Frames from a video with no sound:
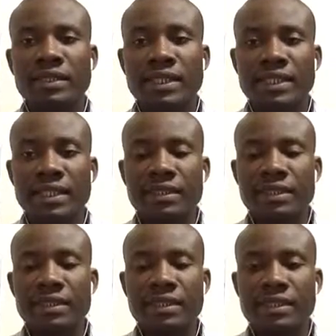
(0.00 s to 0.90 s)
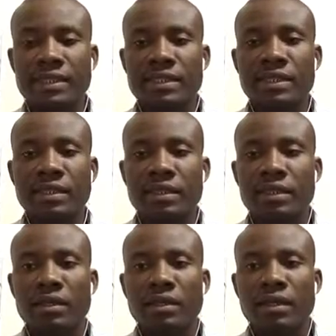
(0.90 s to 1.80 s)
discrete
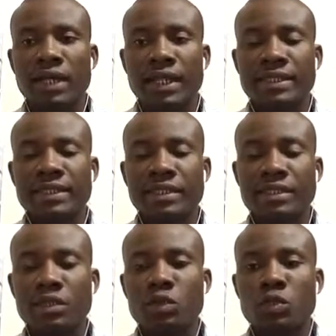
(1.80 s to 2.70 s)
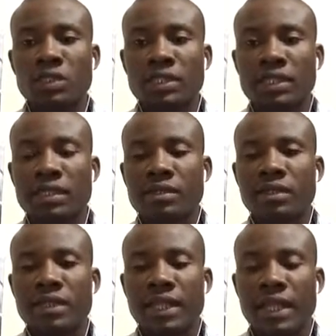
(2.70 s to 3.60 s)
at
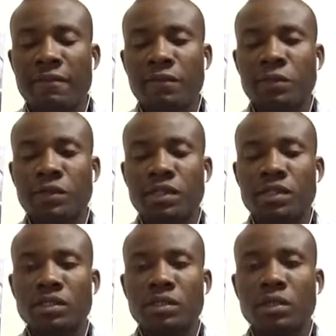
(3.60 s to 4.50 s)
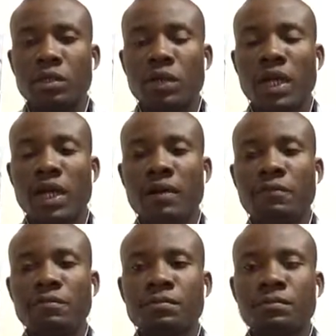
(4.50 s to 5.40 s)
discrete levels. So
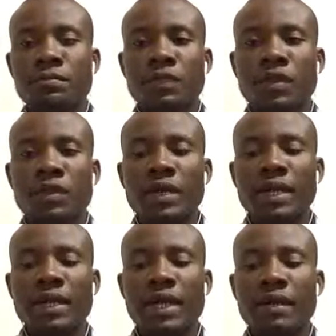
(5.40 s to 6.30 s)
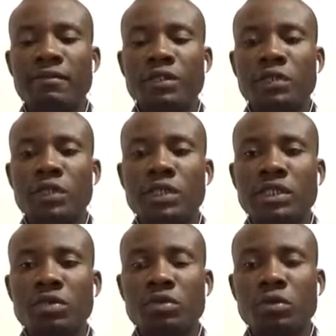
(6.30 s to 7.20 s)
you can have it
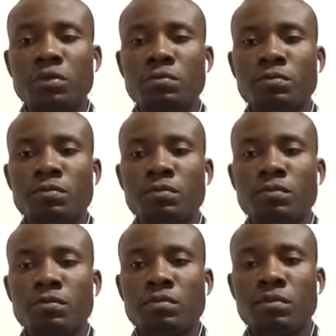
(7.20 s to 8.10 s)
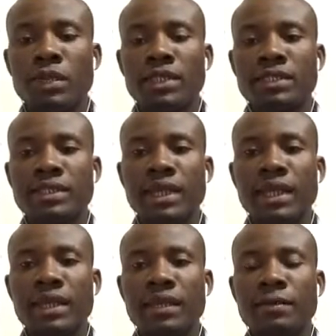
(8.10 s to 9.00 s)
ranges from, let's
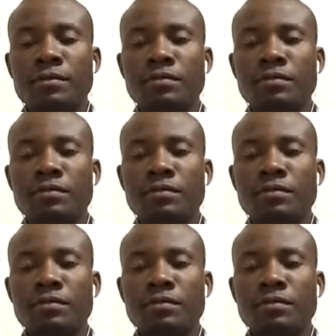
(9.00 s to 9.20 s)
say,